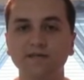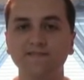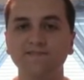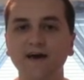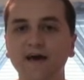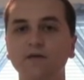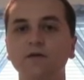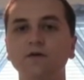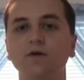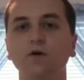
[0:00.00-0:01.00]
In fact,
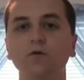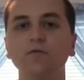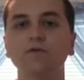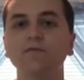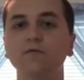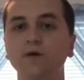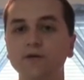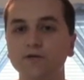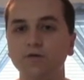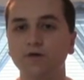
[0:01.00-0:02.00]
their goal
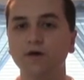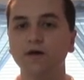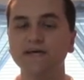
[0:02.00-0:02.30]
differential